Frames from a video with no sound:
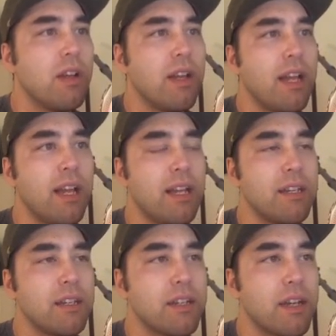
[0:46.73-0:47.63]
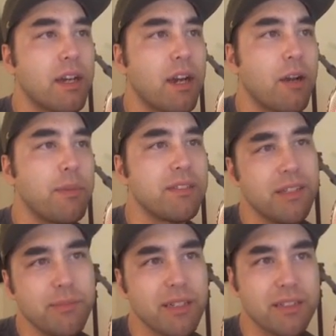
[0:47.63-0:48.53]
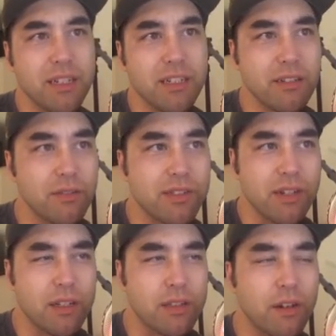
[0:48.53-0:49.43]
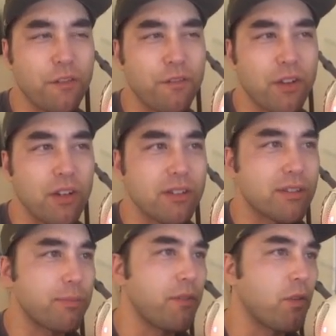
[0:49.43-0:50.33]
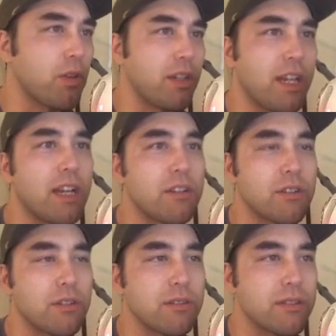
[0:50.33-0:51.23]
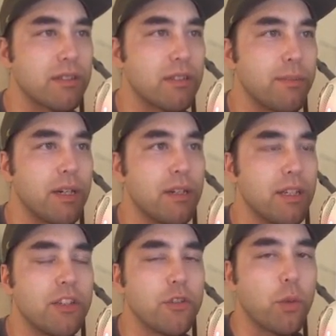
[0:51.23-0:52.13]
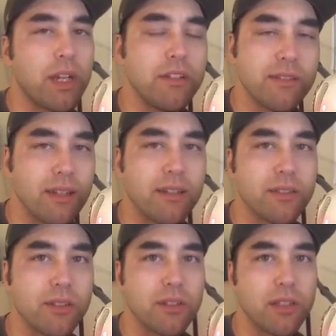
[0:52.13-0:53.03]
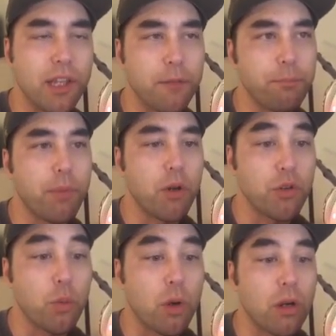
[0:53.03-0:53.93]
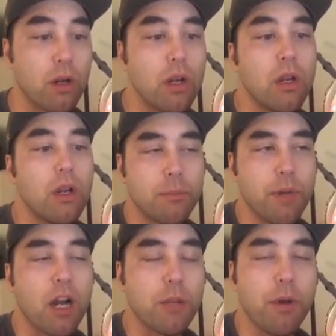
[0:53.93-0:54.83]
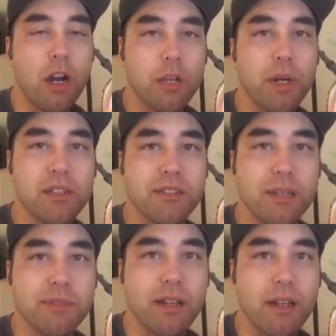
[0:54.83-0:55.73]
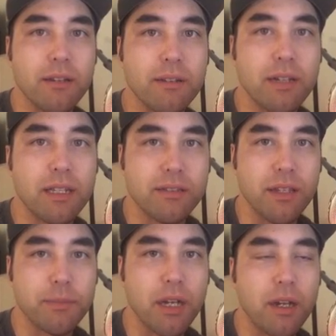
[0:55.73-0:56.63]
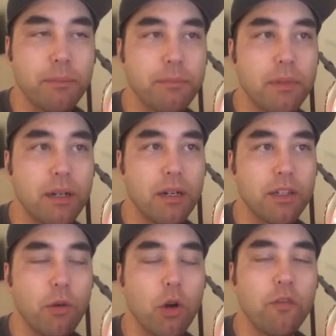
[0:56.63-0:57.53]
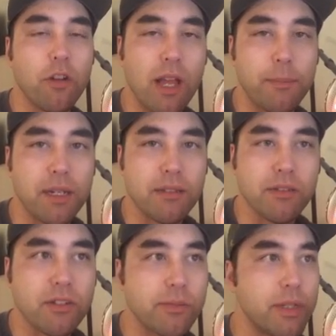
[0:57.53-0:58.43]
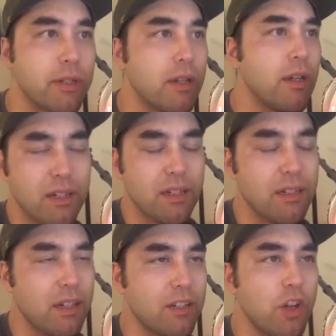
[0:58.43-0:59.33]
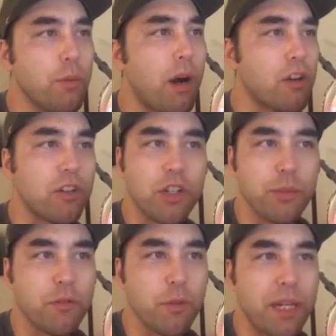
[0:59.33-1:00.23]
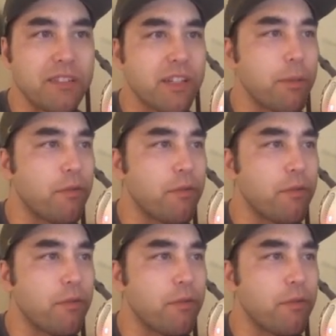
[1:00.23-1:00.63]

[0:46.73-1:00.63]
And um, it seems like the Denisovans got there first before the Neanderthals did, but either way you slice it, they both were occupying the same site at the same time. Uh, they were overlapping, so to speak uh, no modern human remains have been